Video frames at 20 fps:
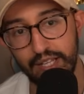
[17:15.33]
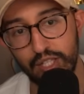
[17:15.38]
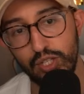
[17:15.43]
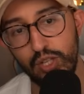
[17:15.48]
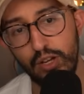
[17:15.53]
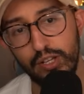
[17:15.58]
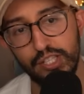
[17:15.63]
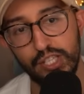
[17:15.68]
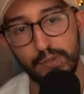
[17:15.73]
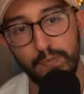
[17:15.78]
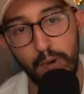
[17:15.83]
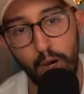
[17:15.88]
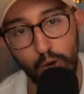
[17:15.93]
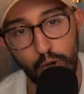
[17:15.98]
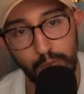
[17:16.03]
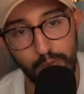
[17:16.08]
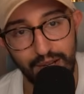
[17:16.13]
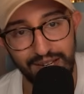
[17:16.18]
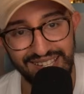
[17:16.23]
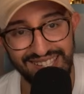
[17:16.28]
As long as this
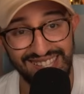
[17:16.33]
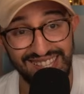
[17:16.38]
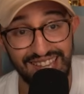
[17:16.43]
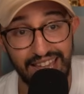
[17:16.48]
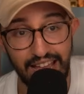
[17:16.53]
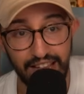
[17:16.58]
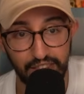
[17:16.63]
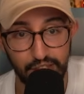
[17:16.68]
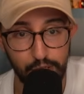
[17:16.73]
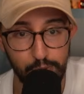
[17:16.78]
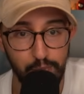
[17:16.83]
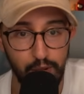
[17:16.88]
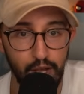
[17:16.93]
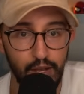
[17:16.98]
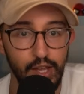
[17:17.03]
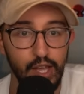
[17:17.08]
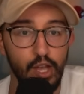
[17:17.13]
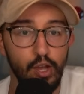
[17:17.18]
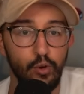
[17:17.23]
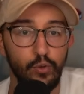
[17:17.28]
Pokemon is in the active
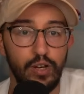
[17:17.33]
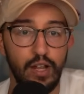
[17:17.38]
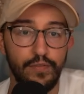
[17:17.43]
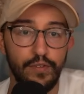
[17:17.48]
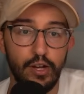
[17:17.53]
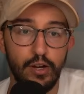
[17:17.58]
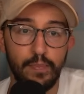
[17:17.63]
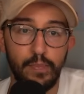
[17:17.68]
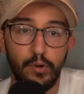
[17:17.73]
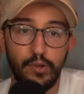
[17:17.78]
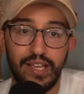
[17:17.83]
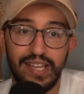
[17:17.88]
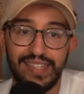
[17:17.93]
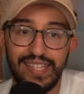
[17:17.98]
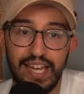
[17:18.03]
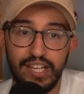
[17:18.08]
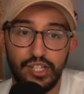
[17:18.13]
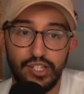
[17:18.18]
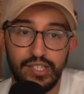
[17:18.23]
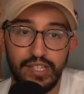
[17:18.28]
spot, whenever your opponent
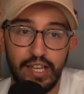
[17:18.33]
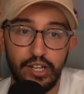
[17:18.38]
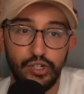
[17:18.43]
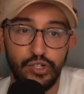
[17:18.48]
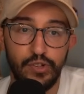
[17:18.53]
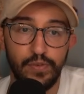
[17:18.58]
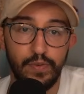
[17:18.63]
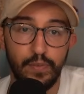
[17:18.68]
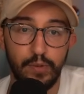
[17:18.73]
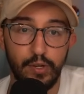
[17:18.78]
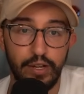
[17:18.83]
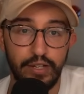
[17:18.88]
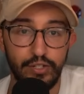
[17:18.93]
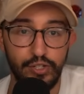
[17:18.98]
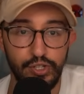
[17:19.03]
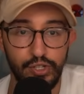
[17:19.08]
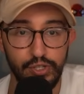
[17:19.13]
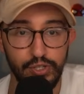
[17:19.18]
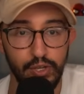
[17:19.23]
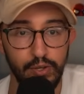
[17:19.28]
attaches an energy from their
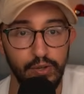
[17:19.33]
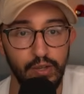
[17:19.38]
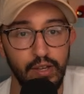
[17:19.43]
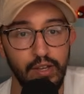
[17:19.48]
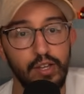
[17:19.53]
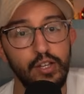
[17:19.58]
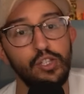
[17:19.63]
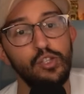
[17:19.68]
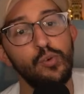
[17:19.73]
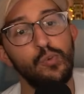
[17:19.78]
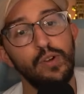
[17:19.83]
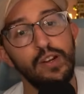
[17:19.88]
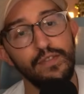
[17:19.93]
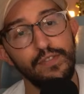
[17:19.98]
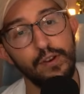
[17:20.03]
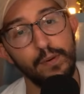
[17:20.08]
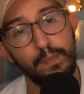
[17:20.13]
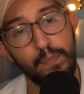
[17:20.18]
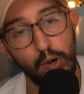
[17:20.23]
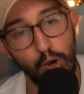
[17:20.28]
energy zone to one of
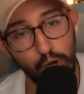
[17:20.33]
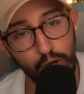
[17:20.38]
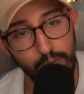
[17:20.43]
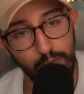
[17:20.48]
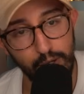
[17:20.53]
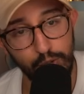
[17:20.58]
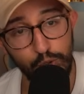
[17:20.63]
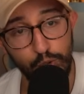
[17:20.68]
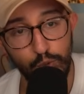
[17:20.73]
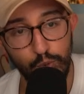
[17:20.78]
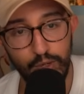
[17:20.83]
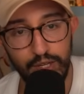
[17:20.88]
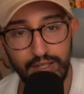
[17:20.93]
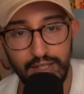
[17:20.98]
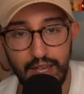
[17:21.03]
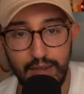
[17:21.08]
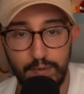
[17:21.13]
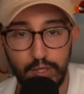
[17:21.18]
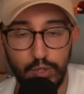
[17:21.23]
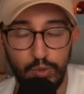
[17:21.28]
their Pokemon, do 20
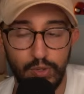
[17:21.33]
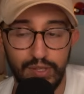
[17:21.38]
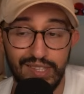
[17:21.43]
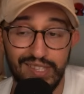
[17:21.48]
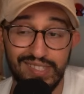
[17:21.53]
damage to it.